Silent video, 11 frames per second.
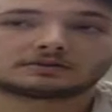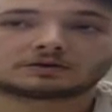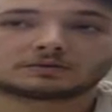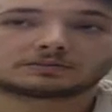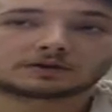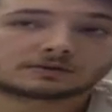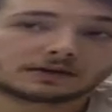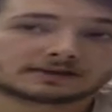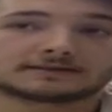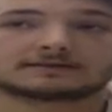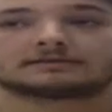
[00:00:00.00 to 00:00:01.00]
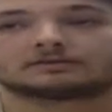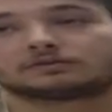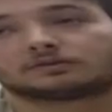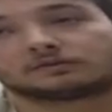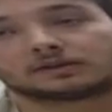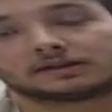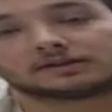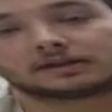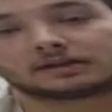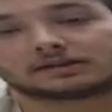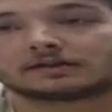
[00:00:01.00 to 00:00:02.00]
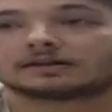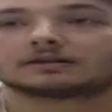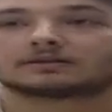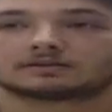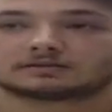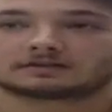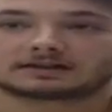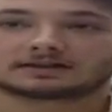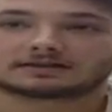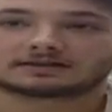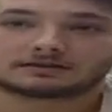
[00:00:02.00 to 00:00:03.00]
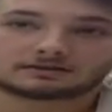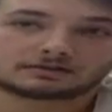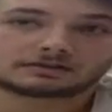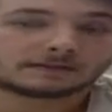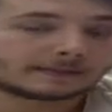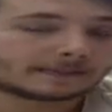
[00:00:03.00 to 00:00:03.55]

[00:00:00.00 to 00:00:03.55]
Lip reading: compromise to reach a consensus.